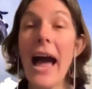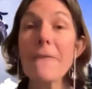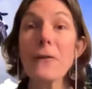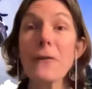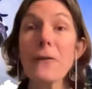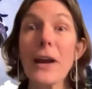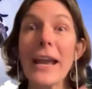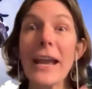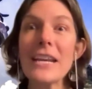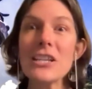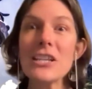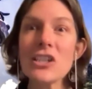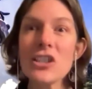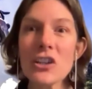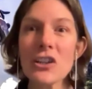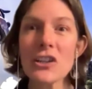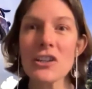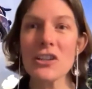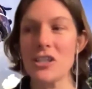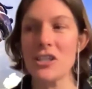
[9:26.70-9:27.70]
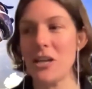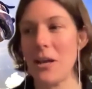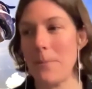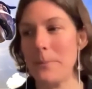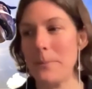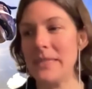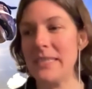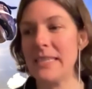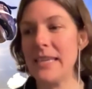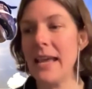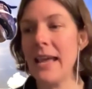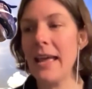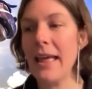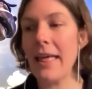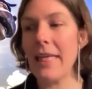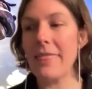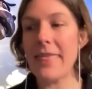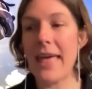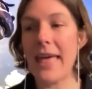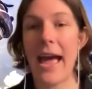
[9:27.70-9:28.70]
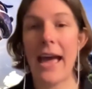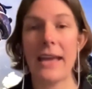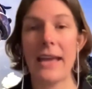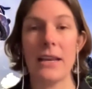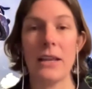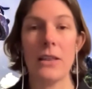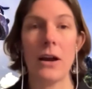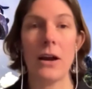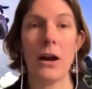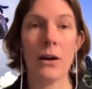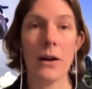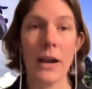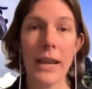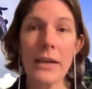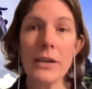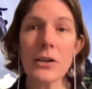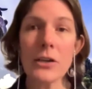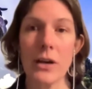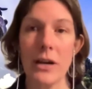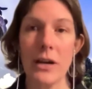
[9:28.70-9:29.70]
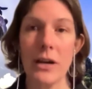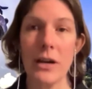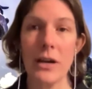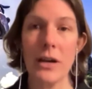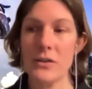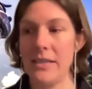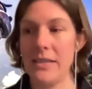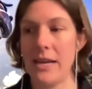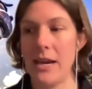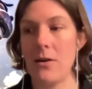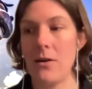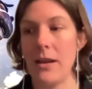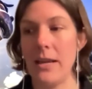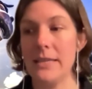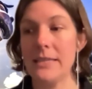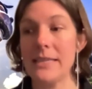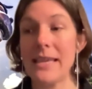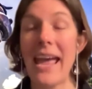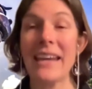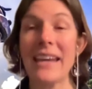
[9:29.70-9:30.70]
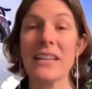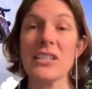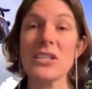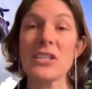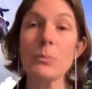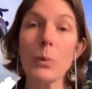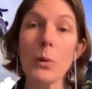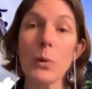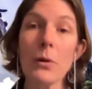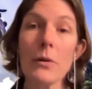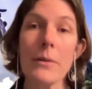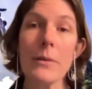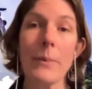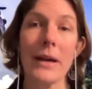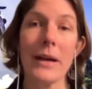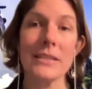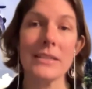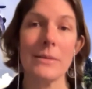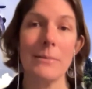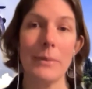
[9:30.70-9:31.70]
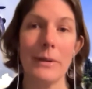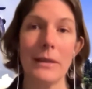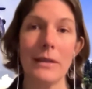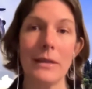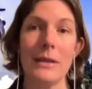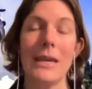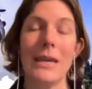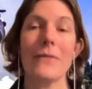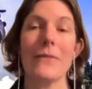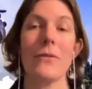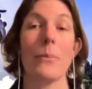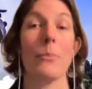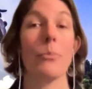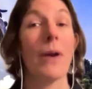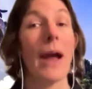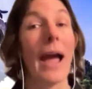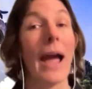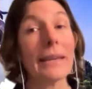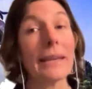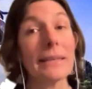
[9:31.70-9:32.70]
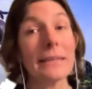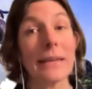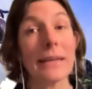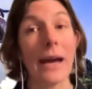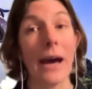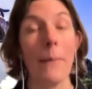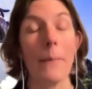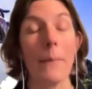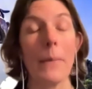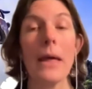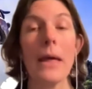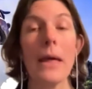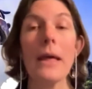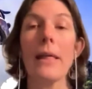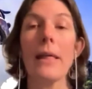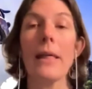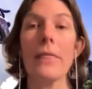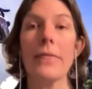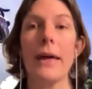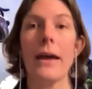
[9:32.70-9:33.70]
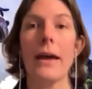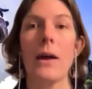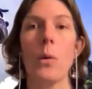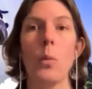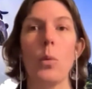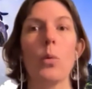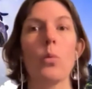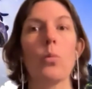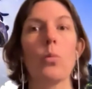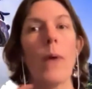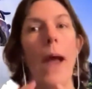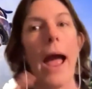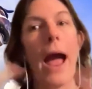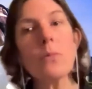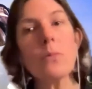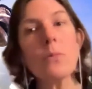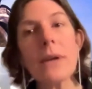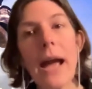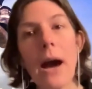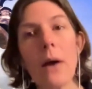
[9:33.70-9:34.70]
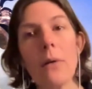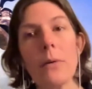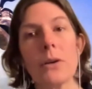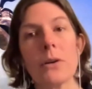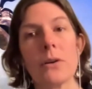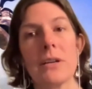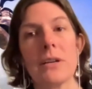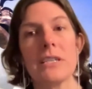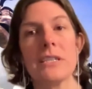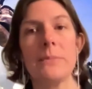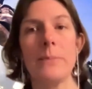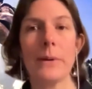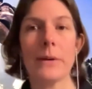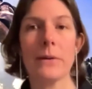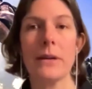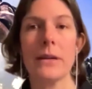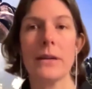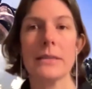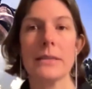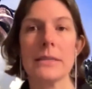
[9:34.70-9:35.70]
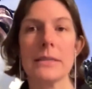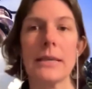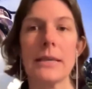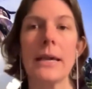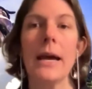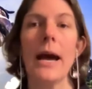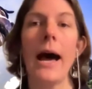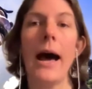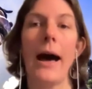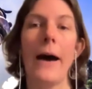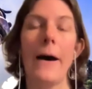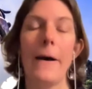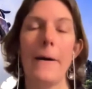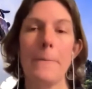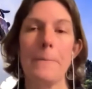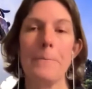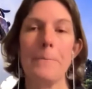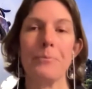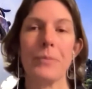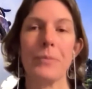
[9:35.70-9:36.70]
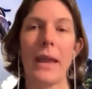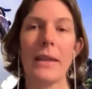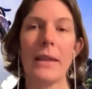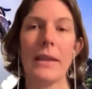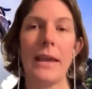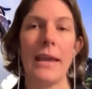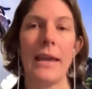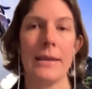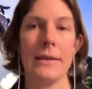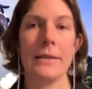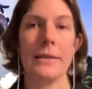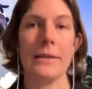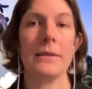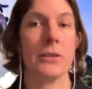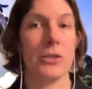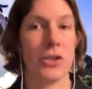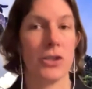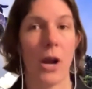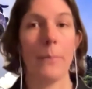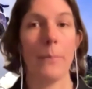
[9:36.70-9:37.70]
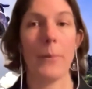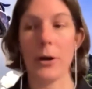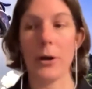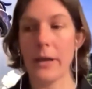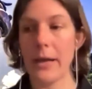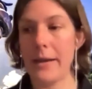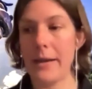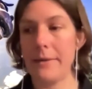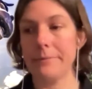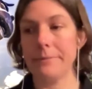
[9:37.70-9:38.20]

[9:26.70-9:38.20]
for internships that are in your interest areas, and explore the possibility of a practicum that will round out your experience in the job market.